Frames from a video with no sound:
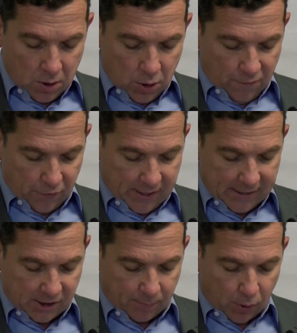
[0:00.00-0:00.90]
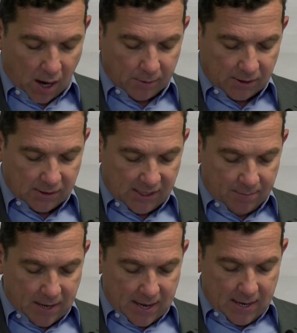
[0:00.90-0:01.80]
who forgets the promises he
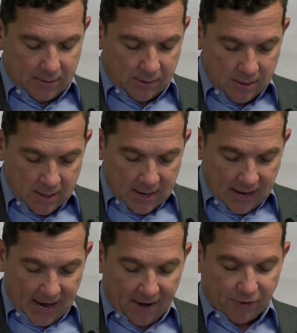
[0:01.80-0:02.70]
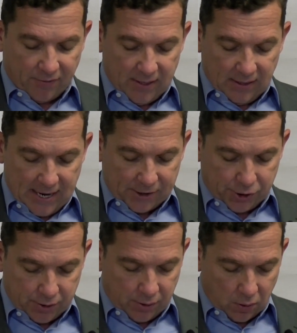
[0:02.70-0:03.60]
made after the
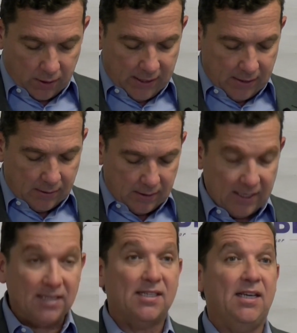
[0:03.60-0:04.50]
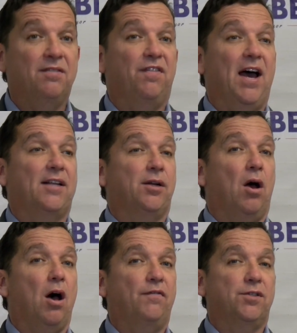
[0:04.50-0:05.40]
election, or is he in fact an
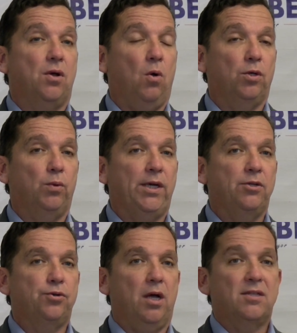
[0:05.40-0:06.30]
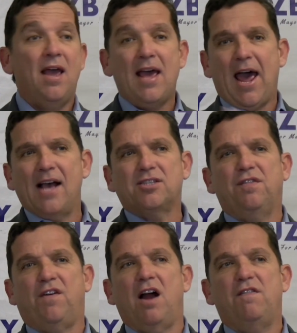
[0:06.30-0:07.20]
office holder we can trust? Ask
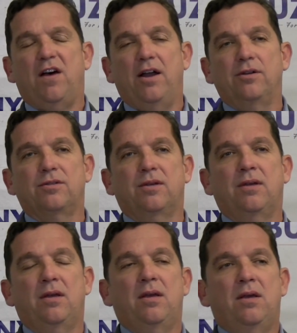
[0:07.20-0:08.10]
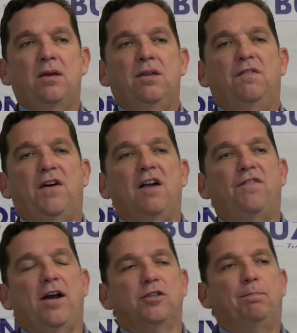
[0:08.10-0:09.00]
the firefighters.
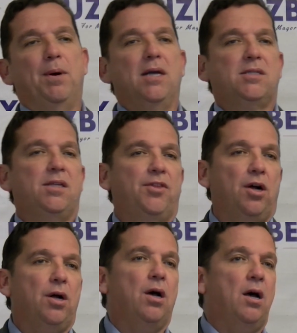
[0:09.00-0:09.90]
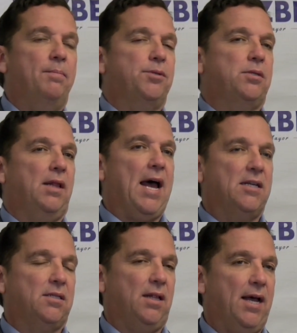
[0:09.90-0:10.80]
Firefighters busted their humps
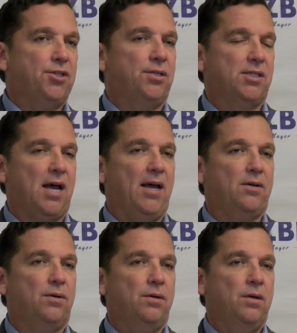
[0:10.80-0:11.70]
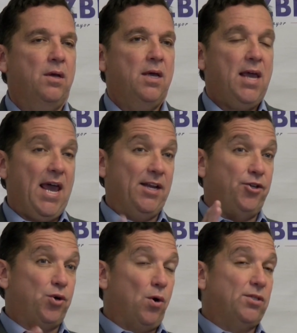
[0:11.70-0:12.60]
last election cycle and
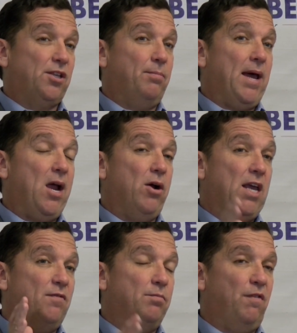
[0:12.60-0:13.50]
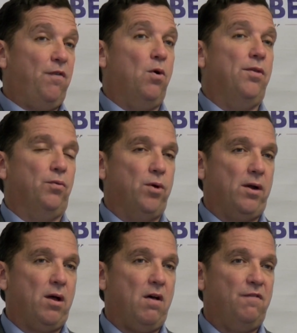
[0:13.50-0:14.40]
endorsed the mayor even before the
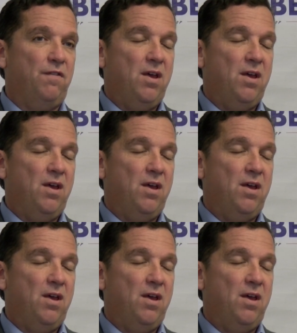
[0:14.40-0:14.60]
runoff